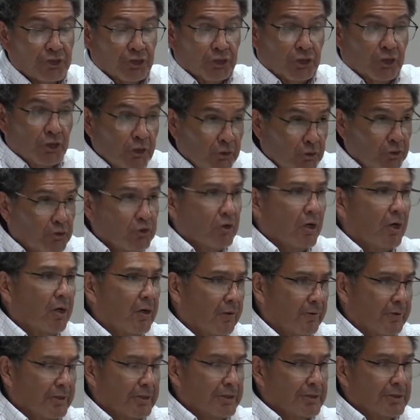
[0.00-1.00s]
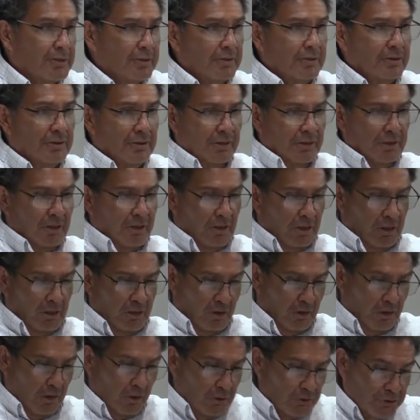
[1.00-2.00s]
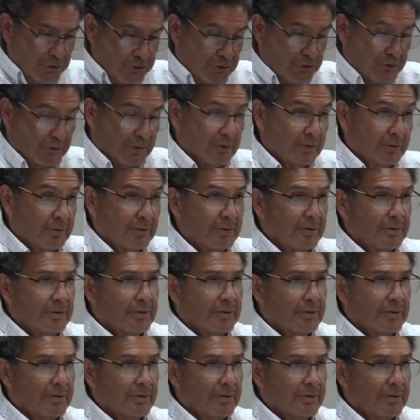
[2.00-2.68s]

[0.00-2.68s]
should draw us closer